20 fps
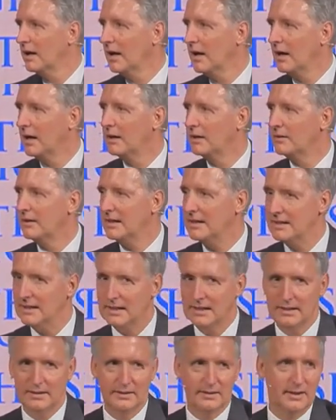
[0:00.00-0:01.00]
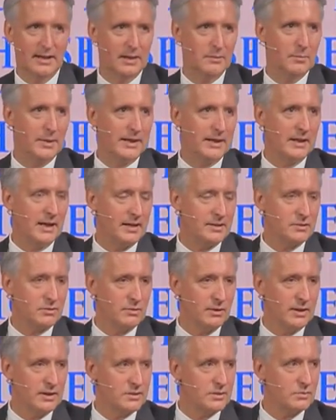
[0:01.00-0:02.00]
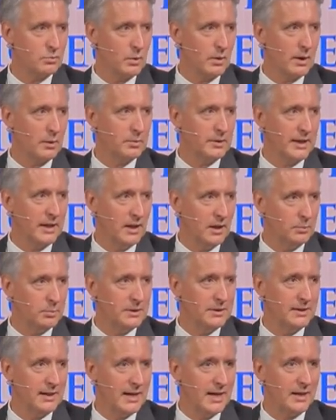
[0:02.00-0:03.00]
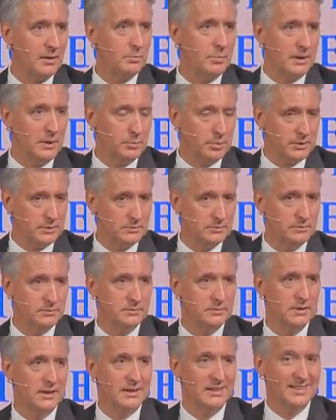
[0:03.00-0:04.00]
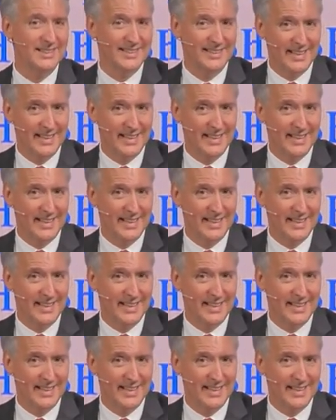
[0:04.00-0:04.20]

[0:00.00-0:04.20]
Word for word: And they did. And by God's grace, we were able to help a lot of people. And